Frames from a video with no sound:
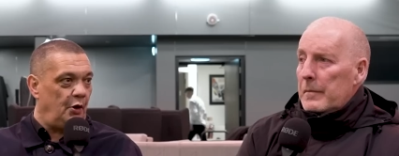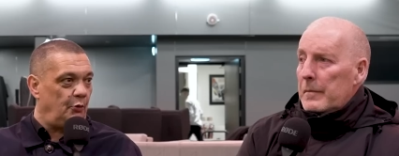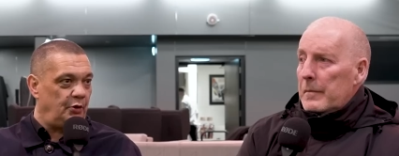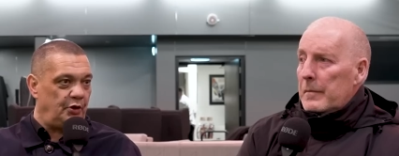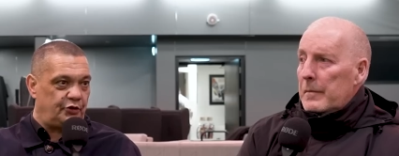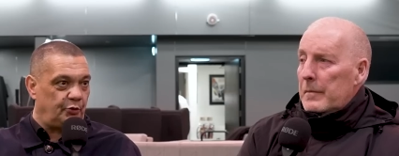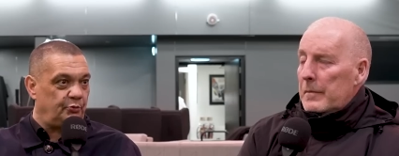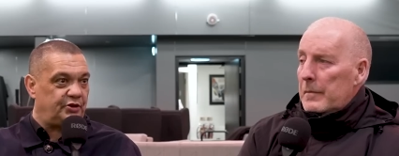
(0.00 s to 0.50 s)
Speaker 1: know,
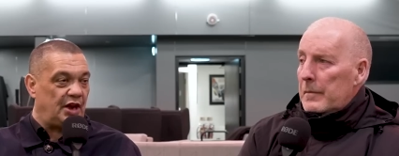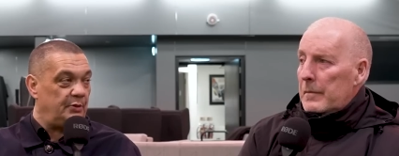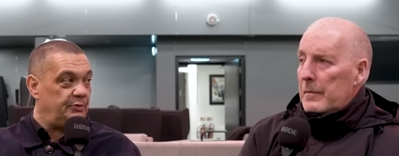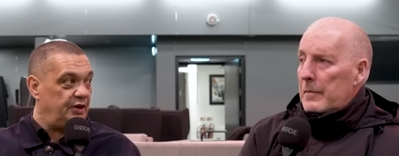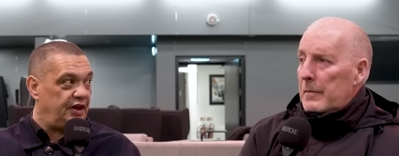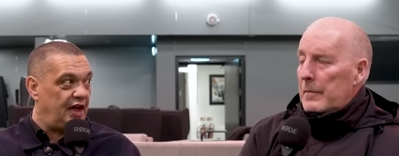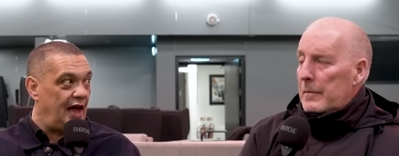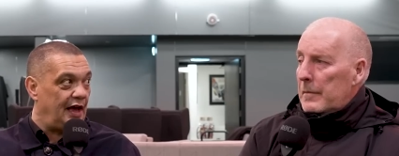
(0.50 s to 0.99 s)

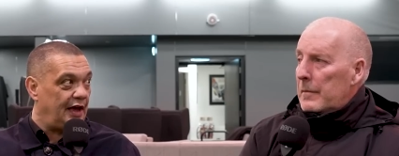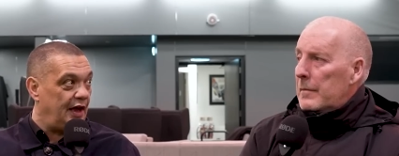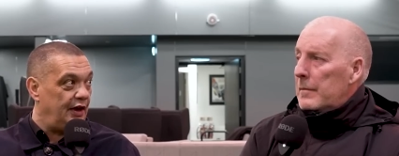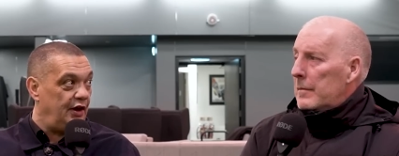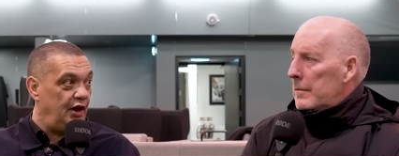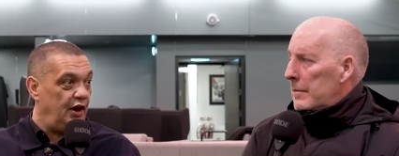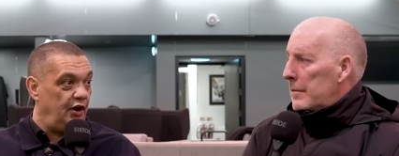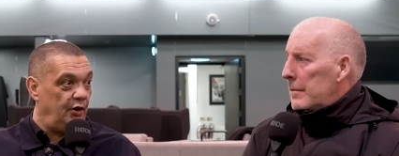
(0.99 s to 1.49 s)
sometimes you can't
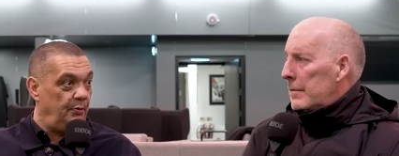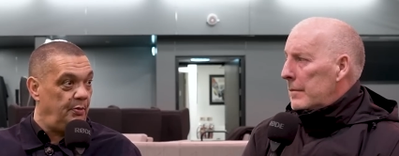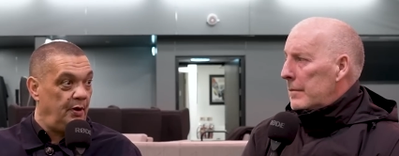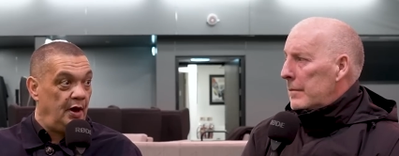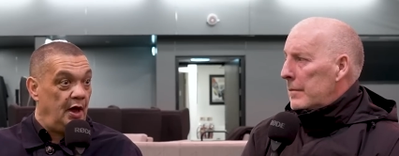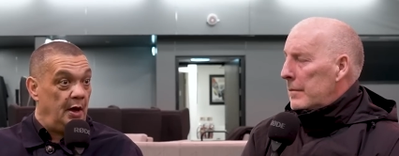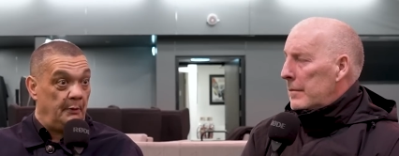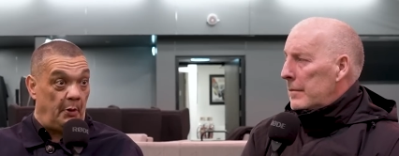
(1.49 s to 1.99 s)
get near them.
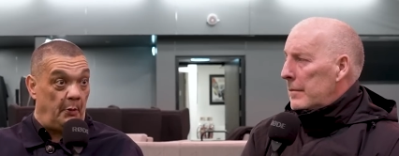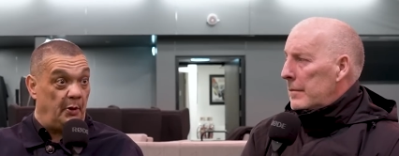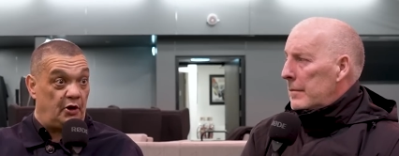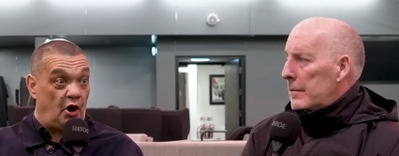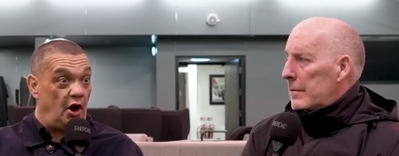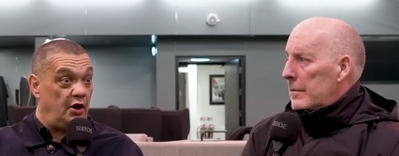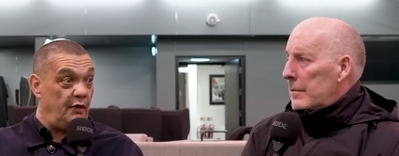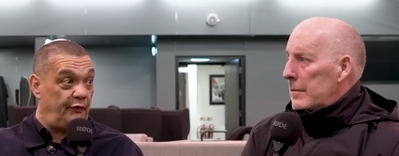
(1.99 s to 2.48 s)
But we
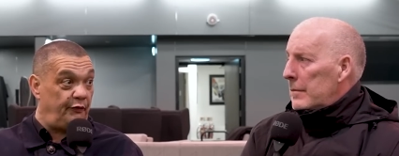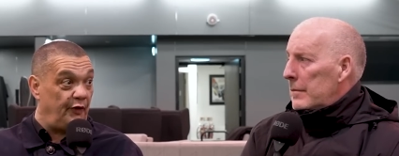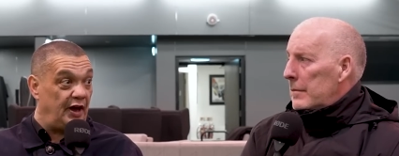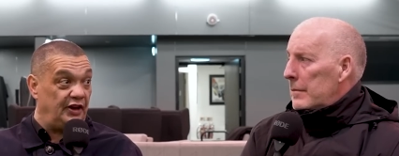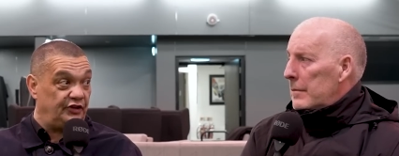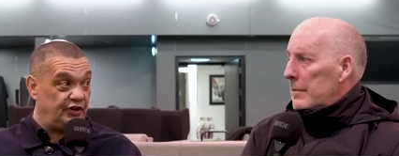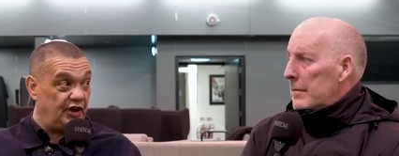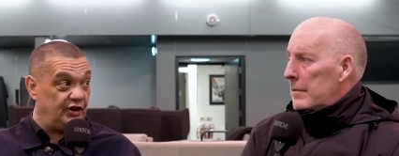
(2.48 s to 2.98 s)
got in the
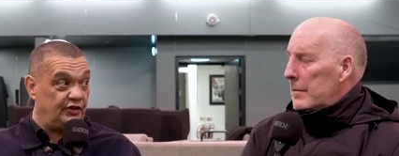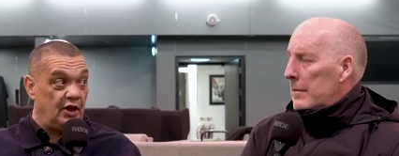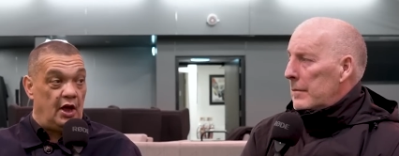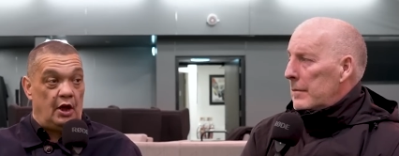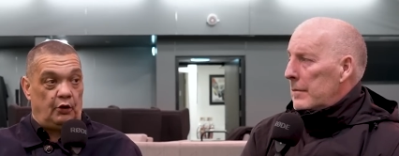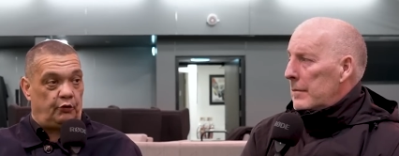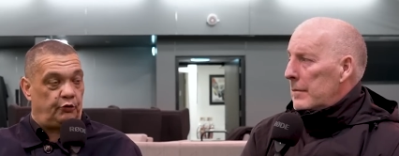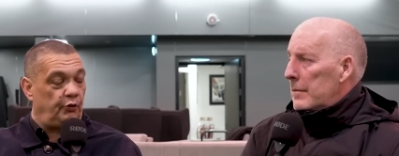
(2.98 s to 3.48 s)
faces.
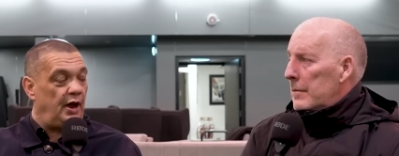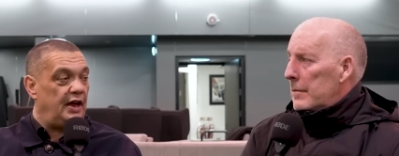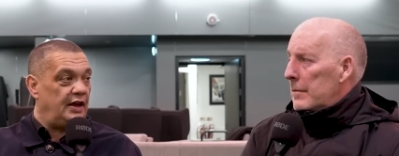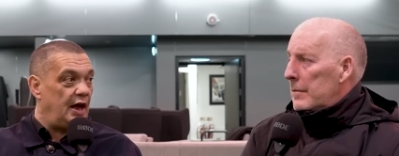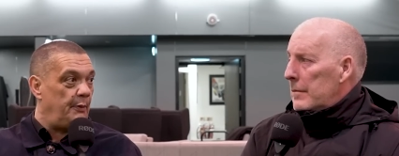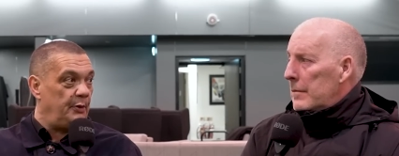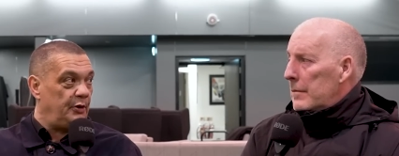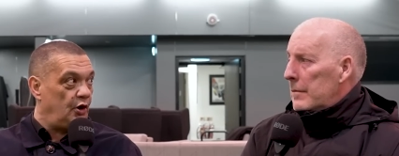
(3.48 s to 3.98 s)

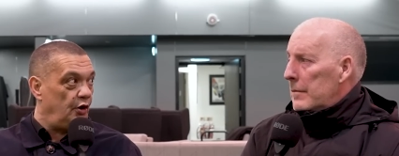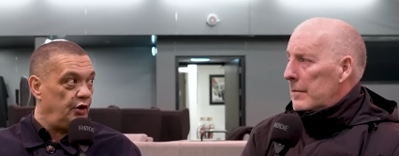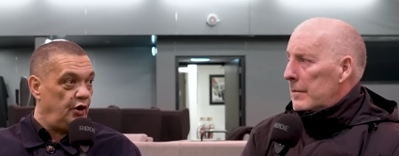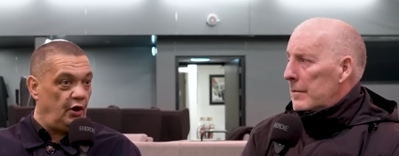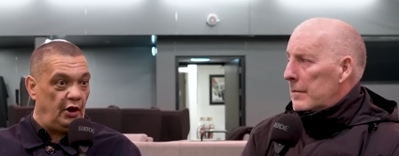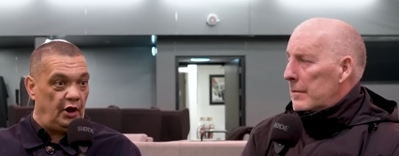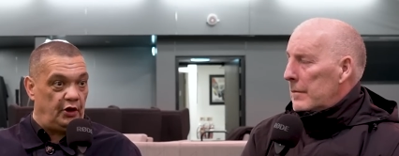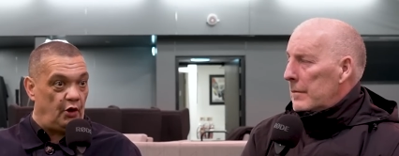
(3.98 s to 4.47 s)
Great that we got
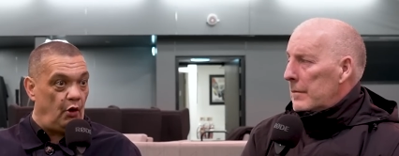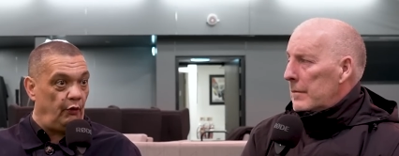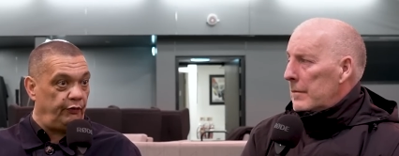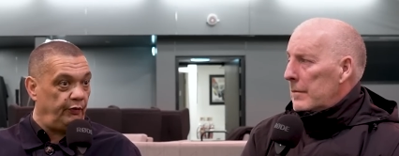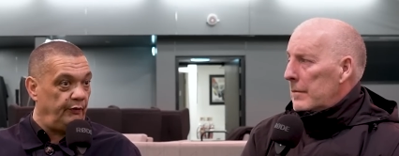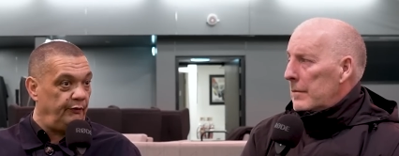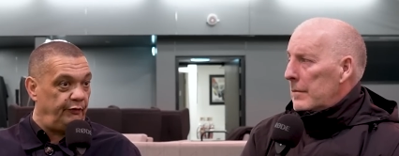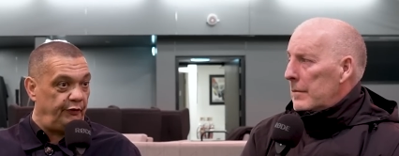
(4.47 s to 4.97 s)
the early goal
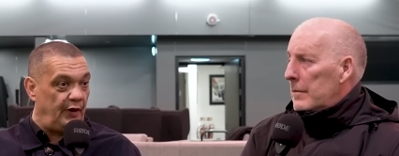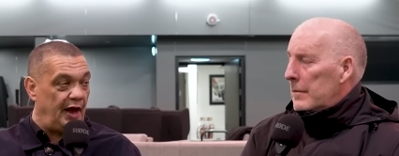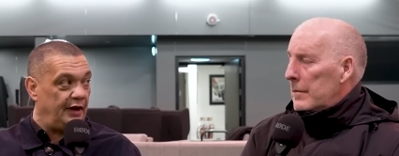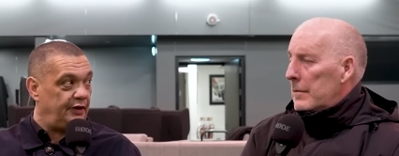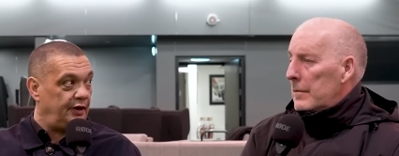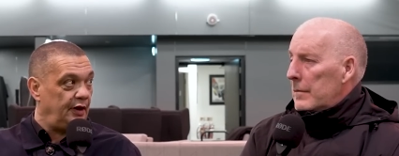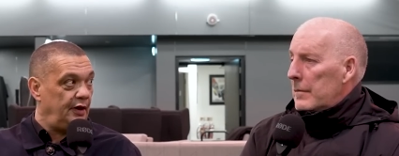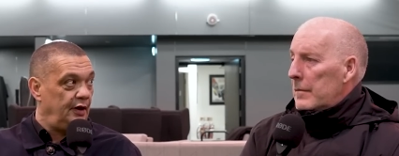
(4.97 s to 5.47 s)
from
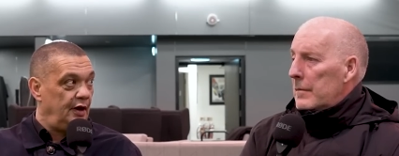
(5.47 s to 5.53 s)
Fred.